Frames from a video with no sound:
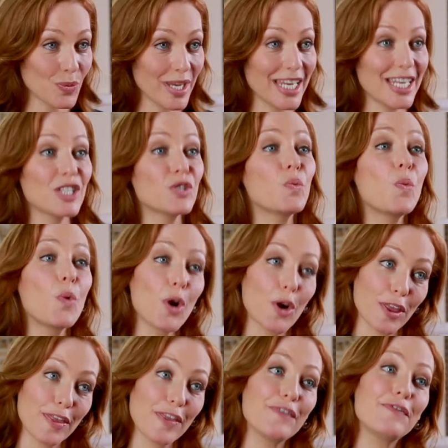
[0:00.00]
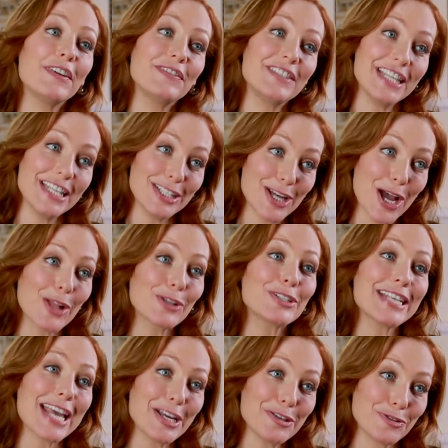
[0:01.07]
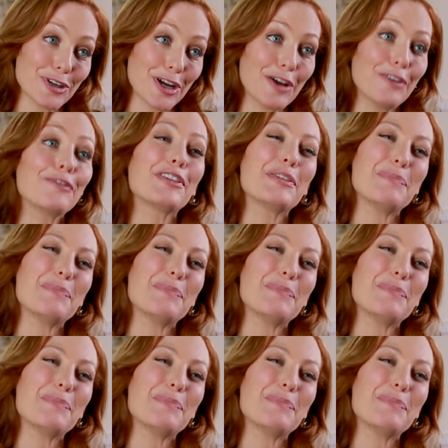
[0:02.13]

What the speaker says: it is worth the $15 extra for the